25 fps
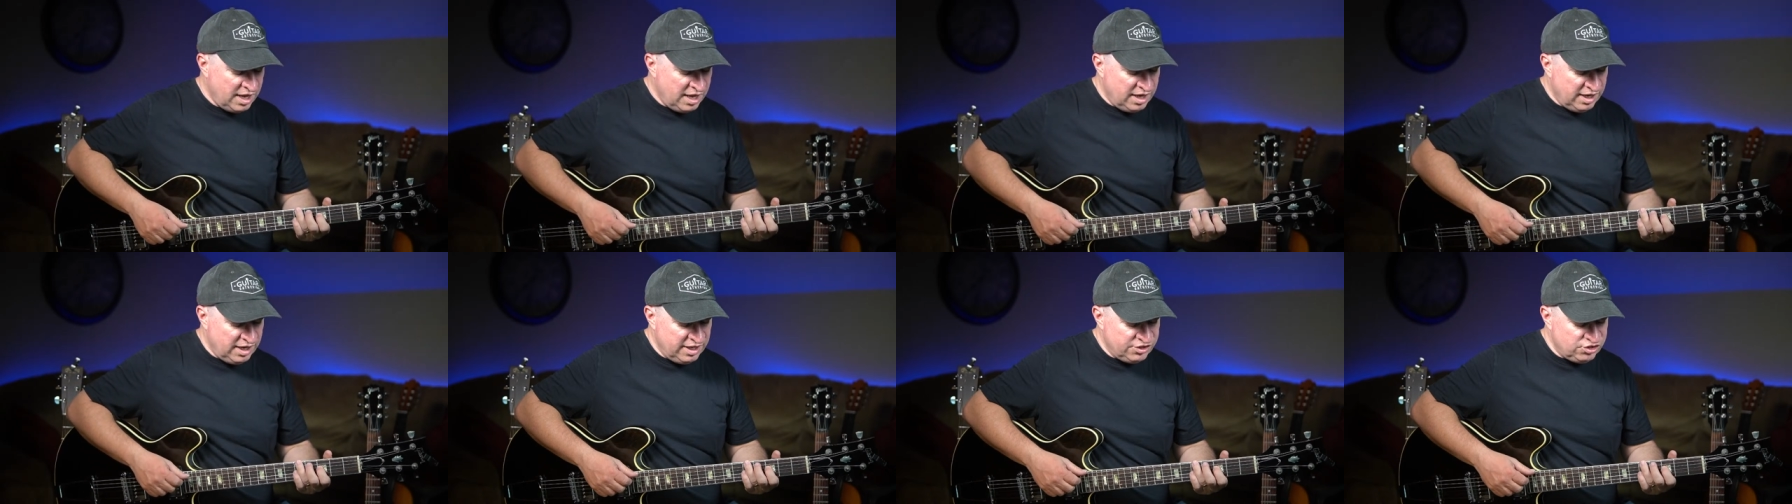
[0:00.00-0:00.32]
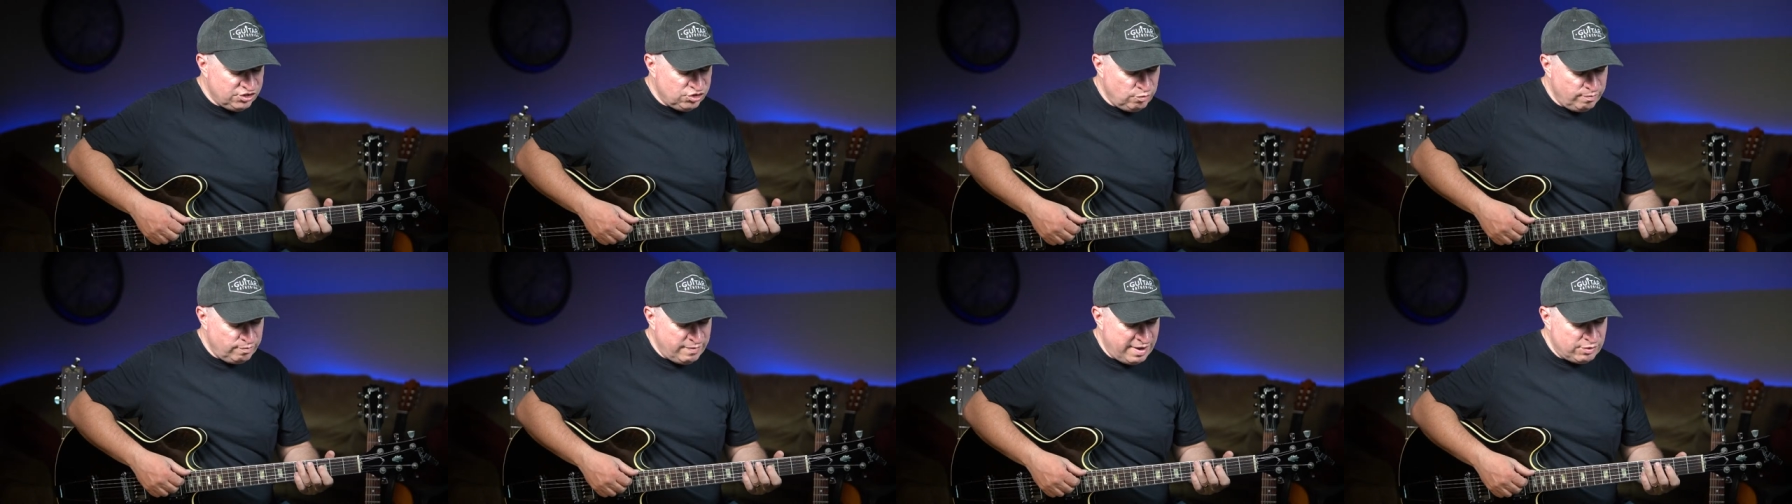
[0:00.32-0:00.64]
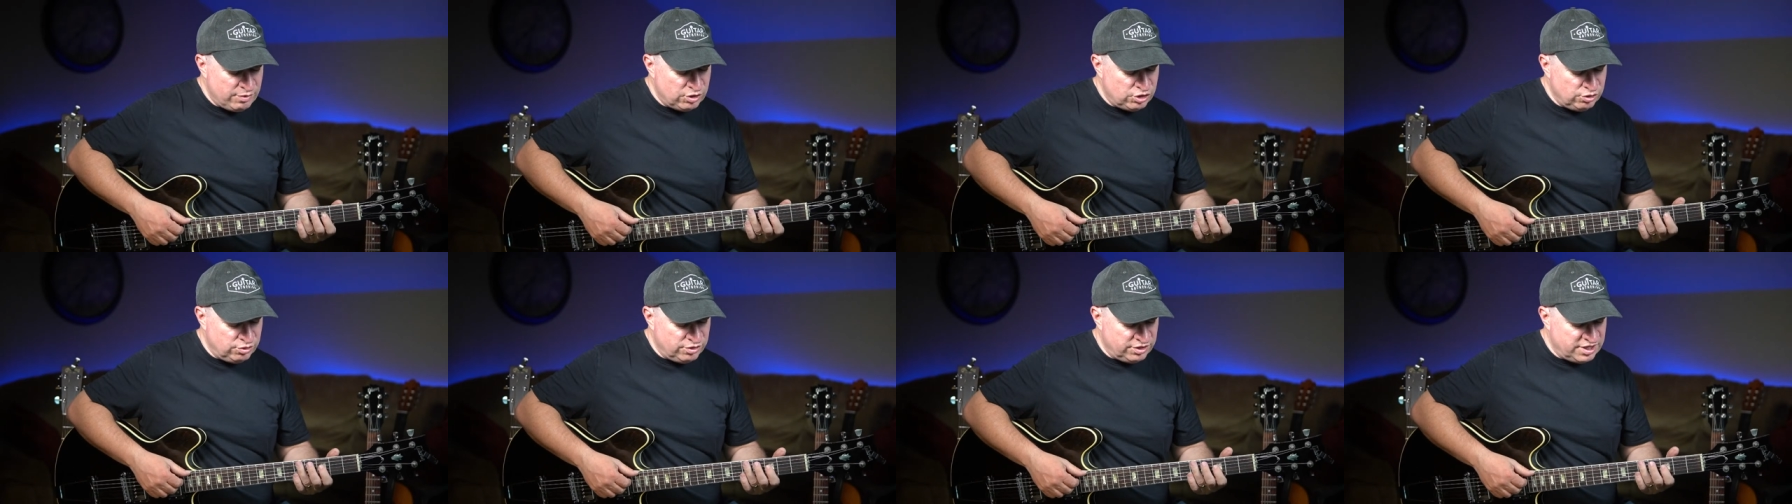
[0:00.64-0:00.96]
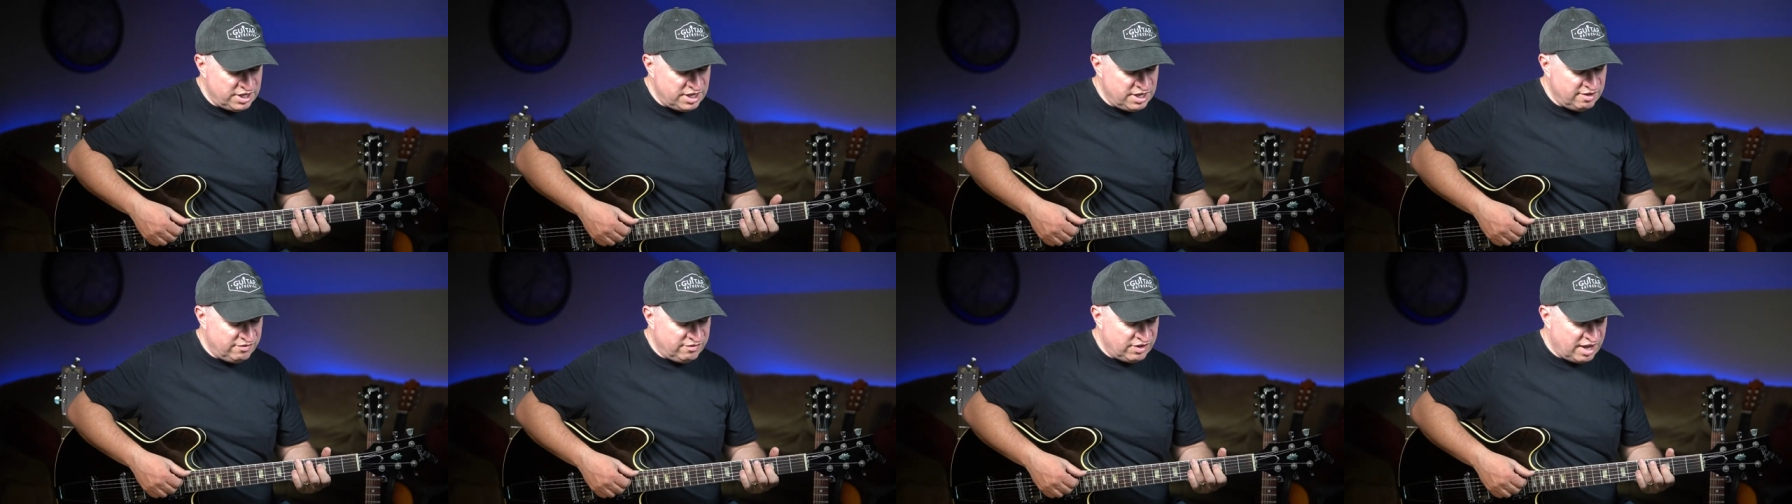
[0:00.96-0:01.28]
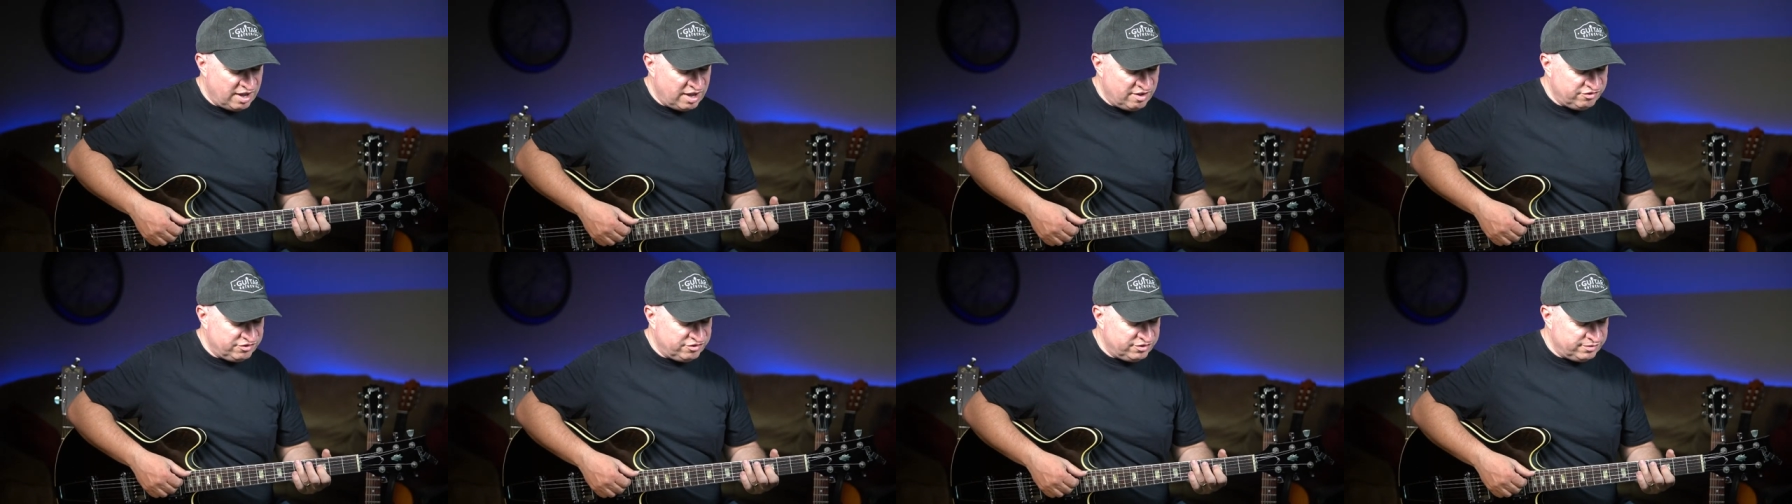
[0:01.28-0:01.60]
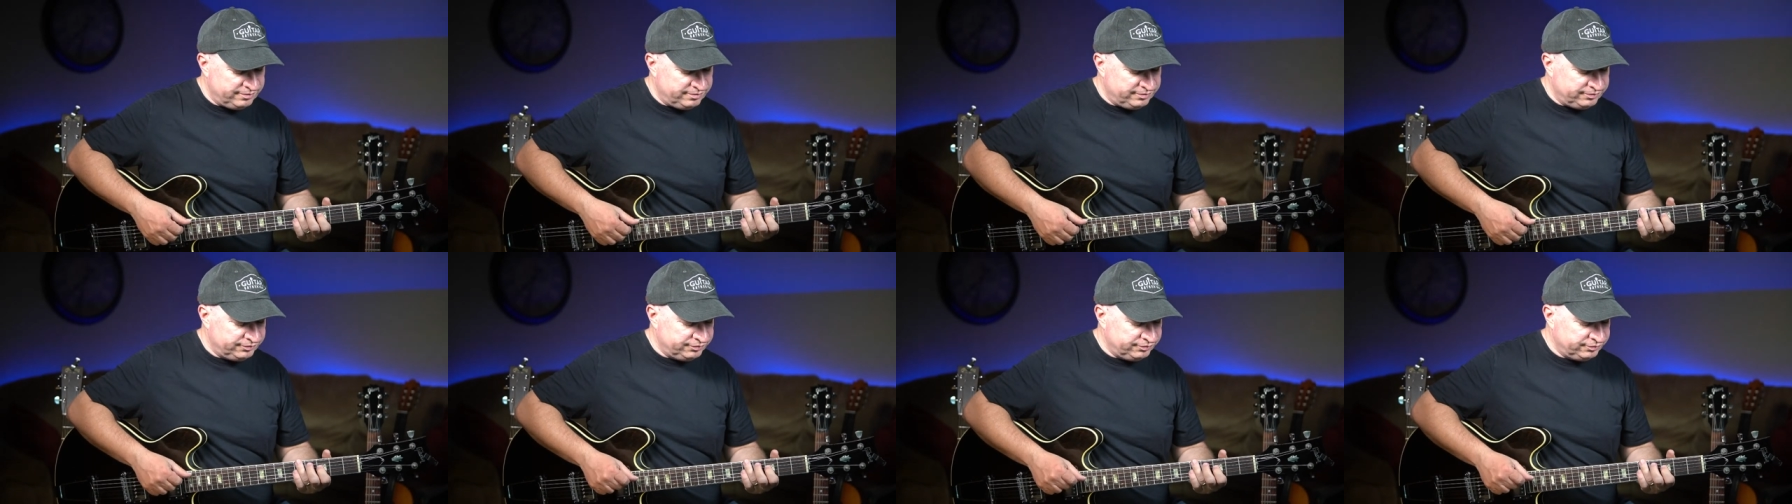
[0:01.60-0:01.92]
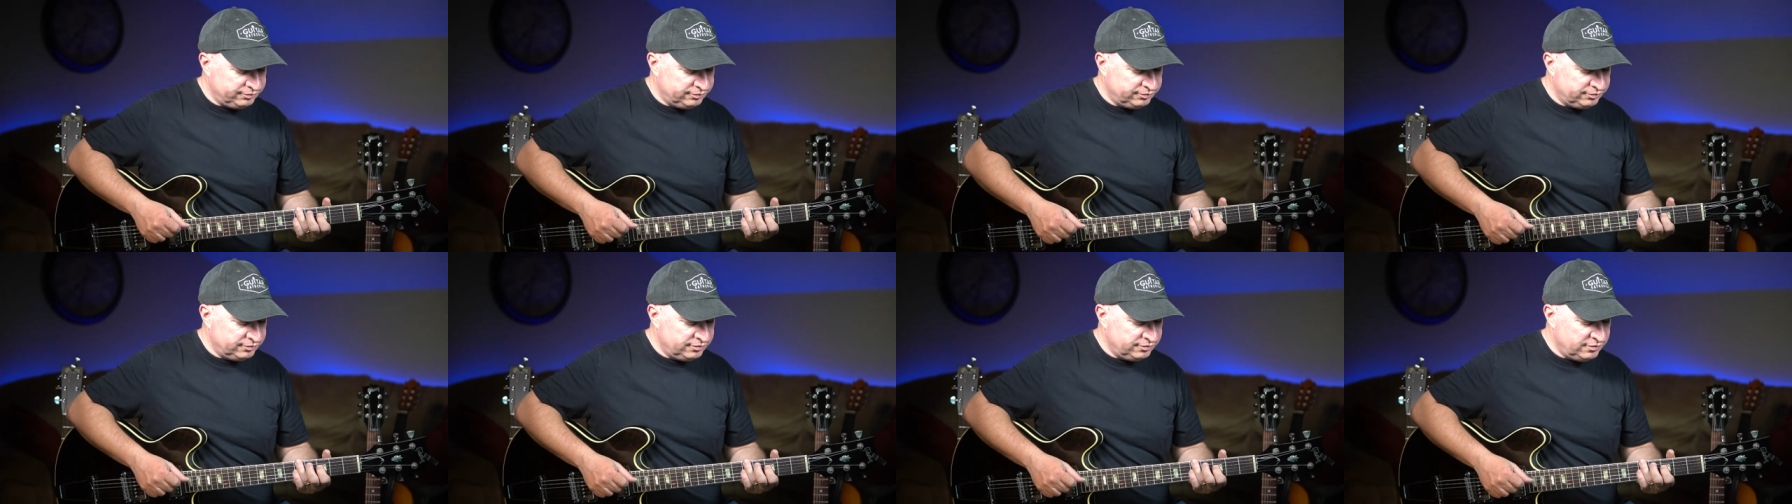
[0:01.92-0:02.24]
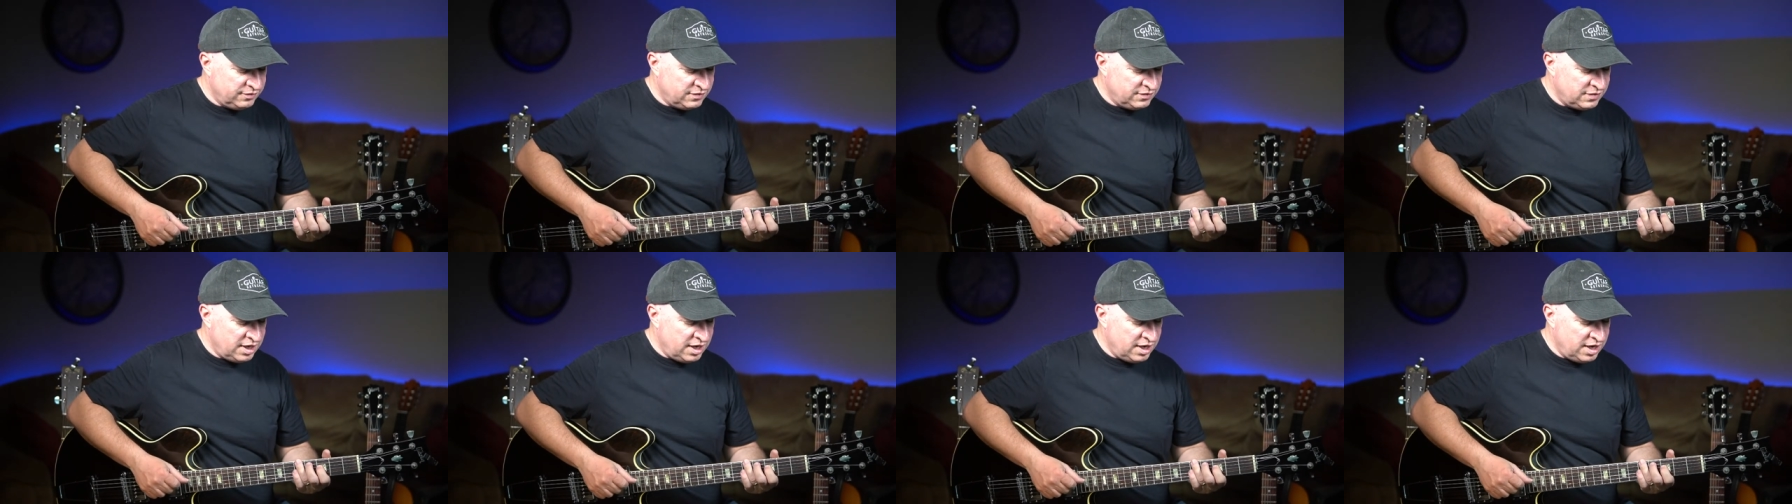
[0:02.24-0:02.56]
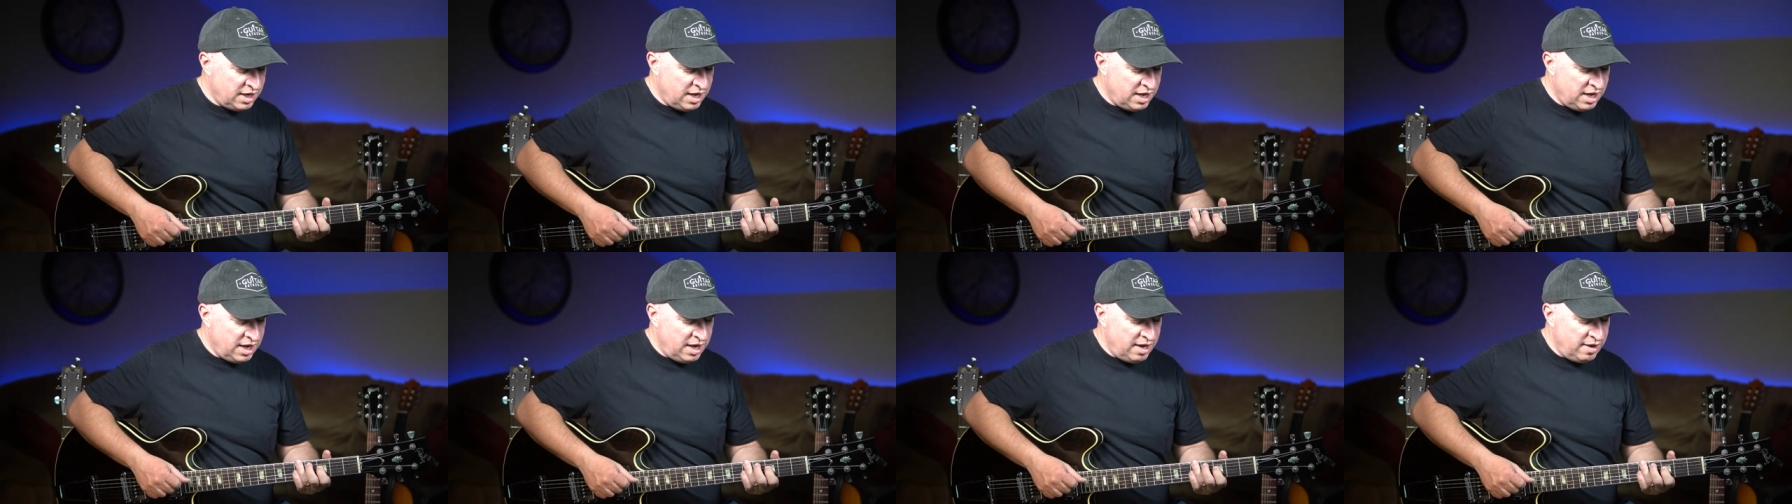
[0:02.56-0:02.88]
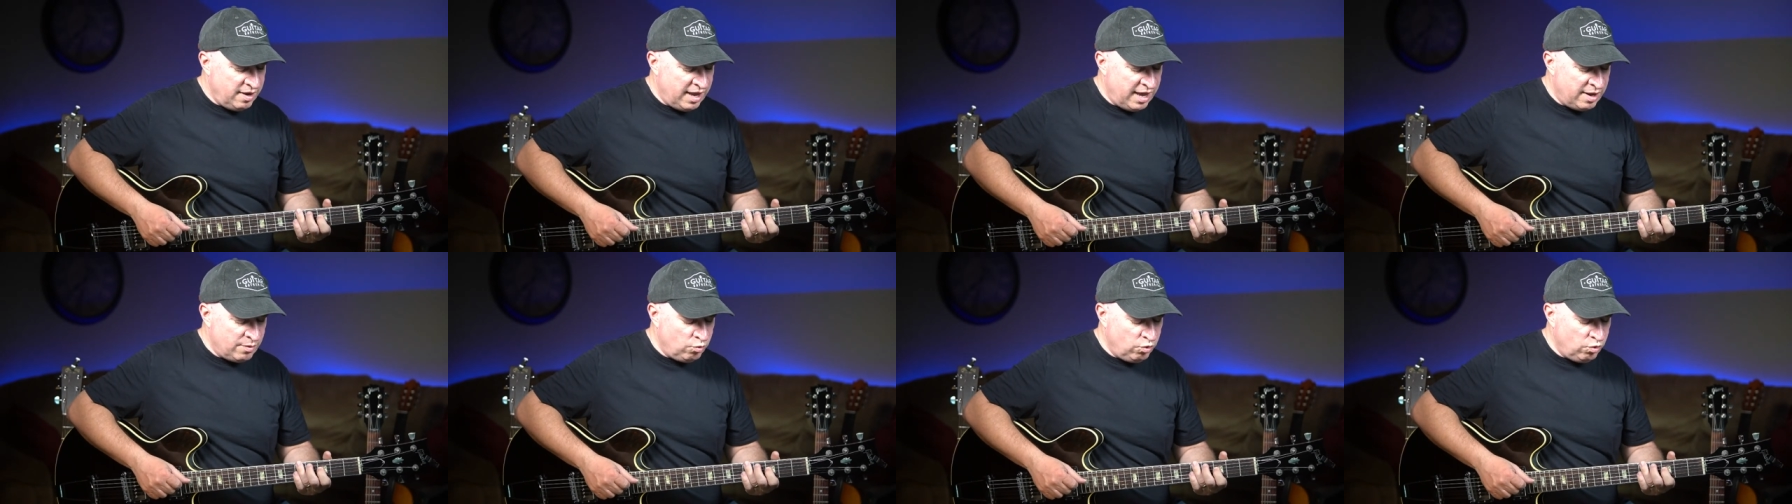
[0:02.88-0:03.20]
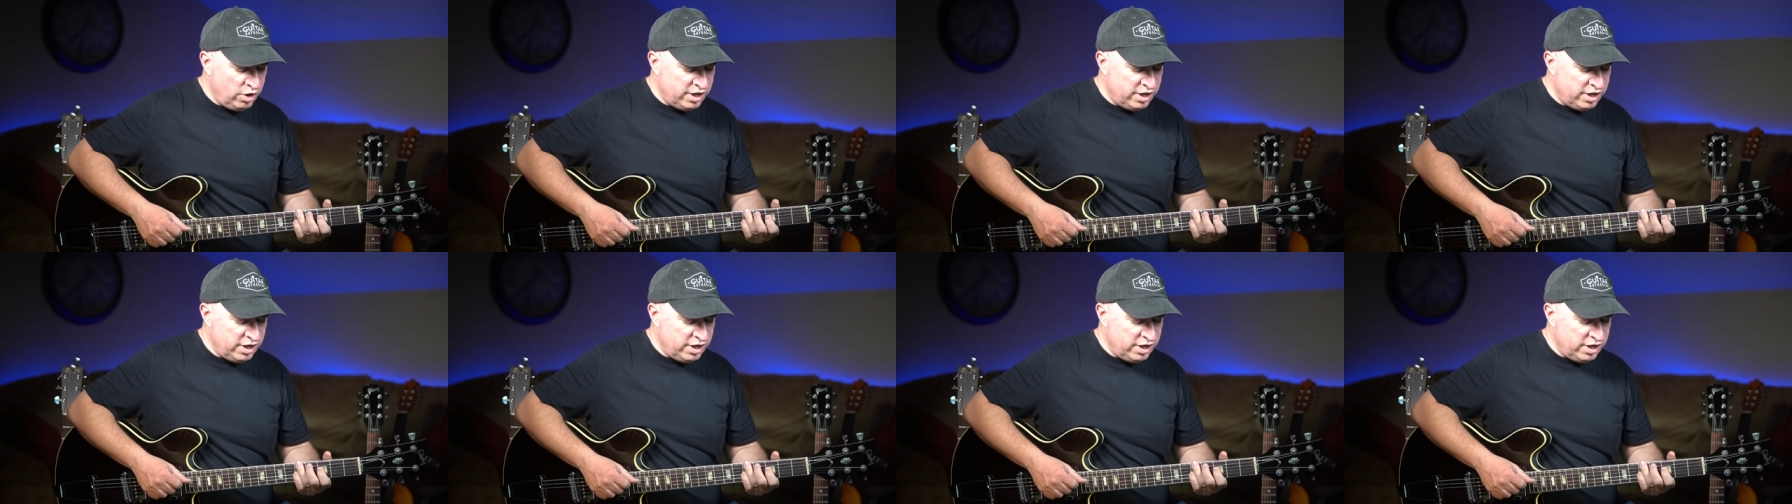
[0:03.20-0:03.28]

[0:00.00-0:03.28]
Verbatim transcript: let's do maybe do the key of F and